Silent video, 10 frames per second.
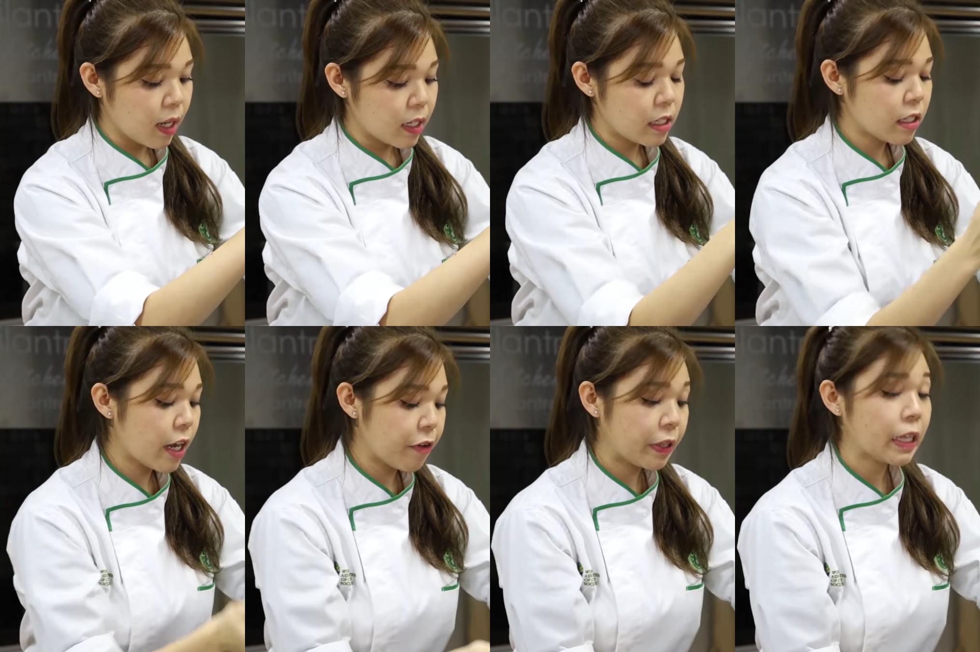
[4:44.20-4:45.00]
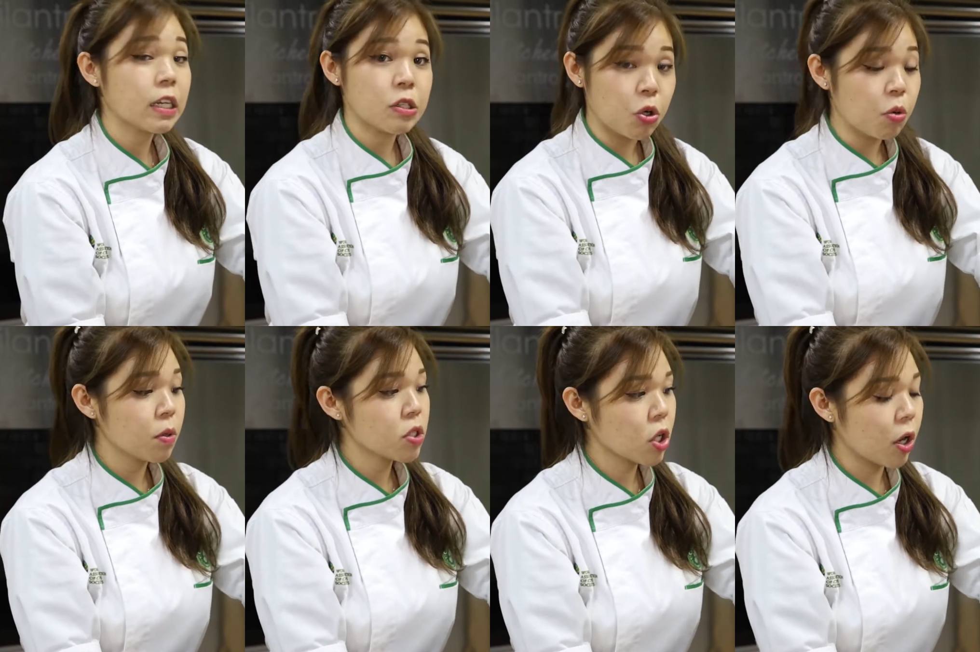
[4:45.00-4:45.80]
until everything is
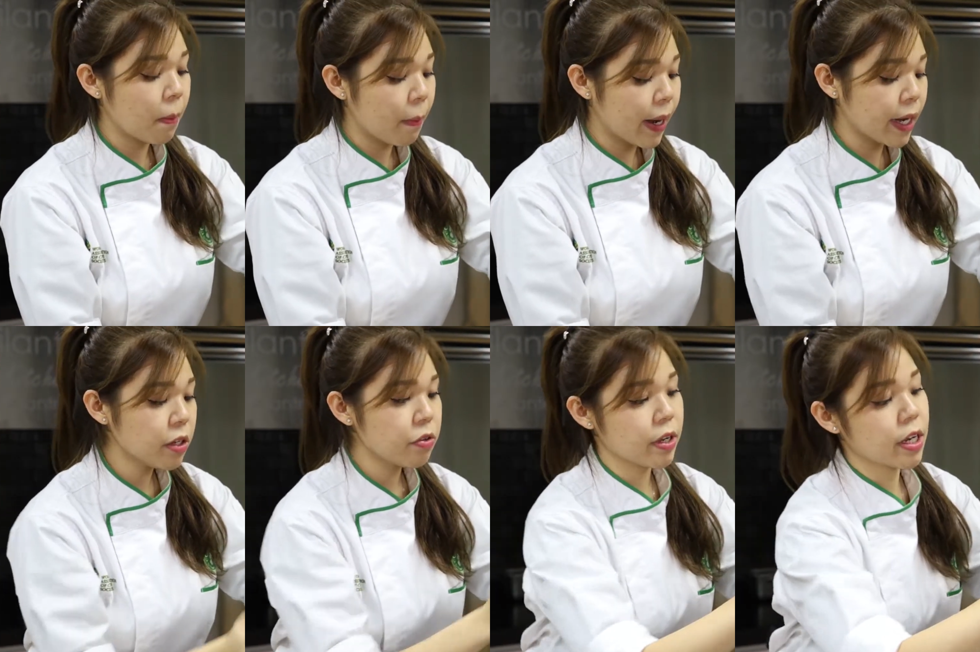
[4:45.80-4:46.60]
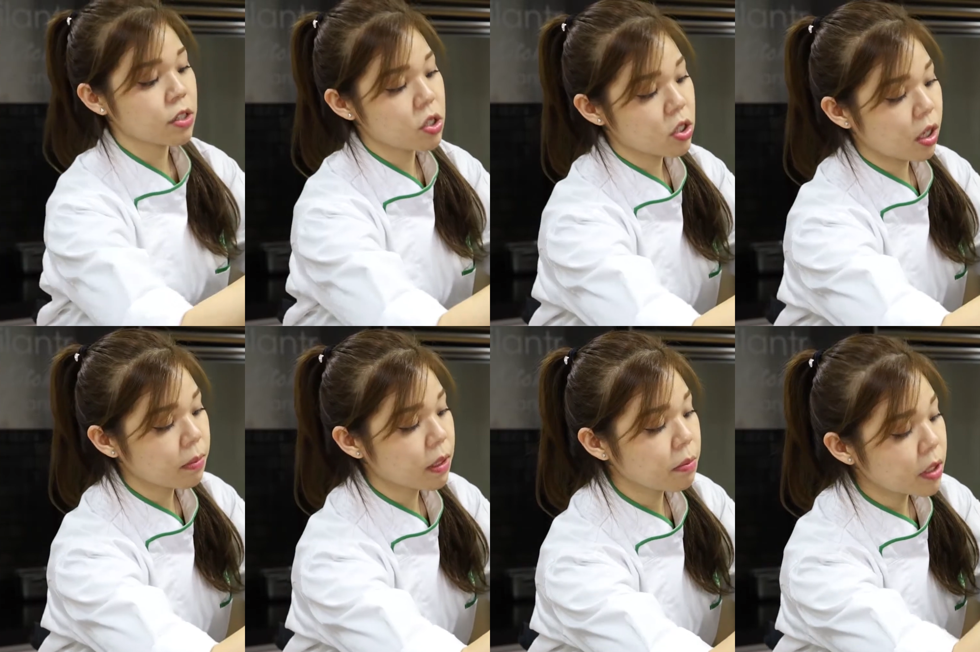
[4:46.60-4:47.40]
almost combined. You can
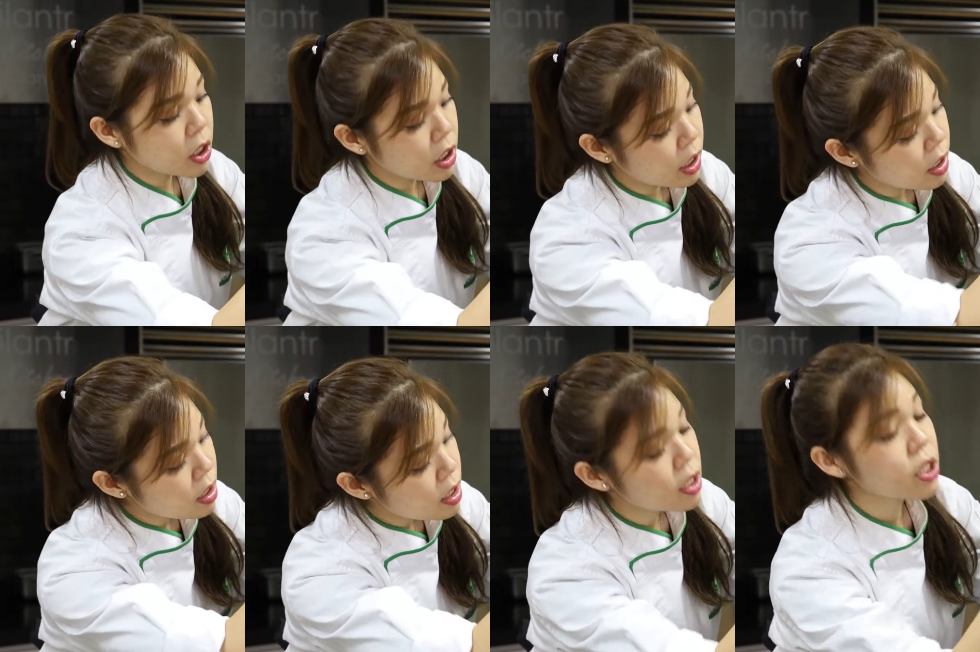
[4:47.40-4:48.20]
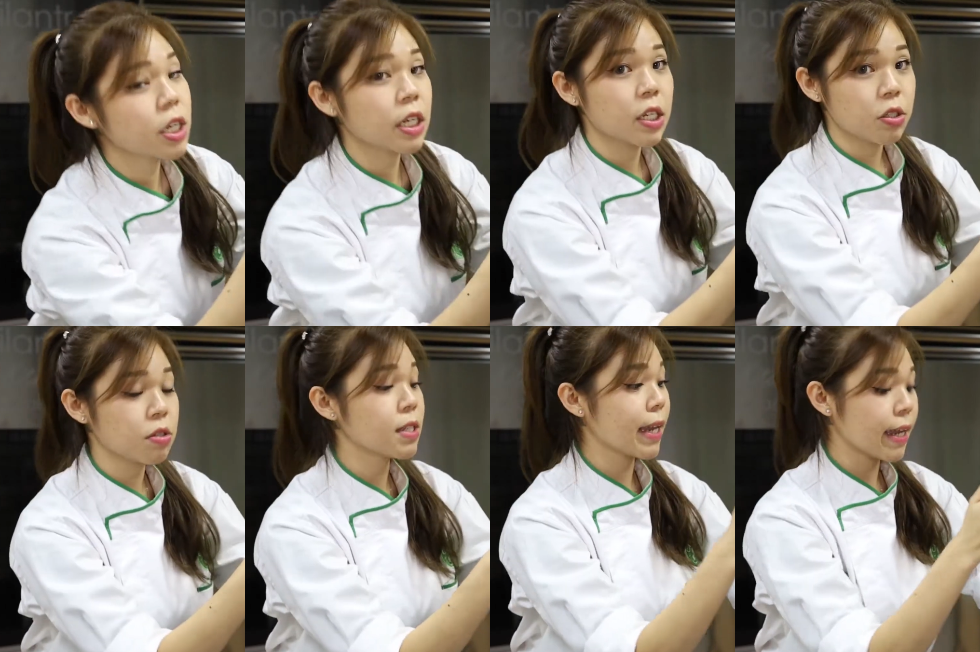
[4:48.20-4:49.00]
stop the machine, turn it into
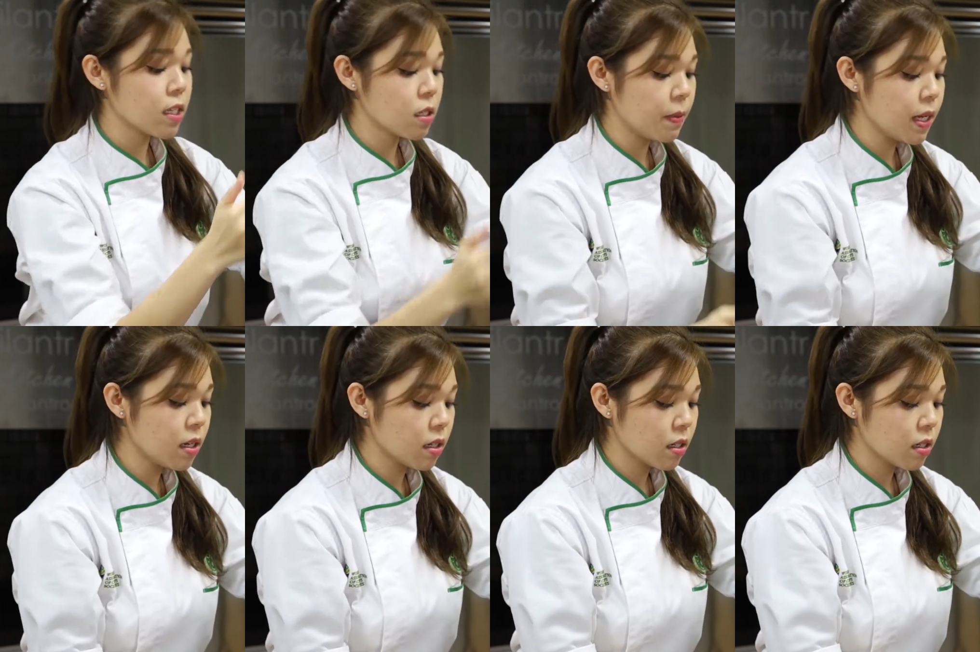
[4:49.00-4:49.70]
second speed.